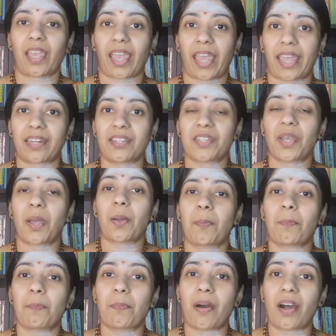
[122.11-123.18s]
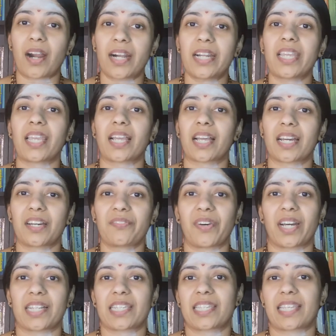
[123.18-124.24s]
and Manikka
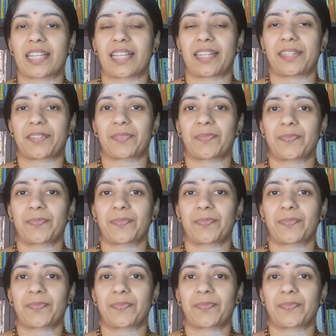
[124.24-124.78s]
Vasagar.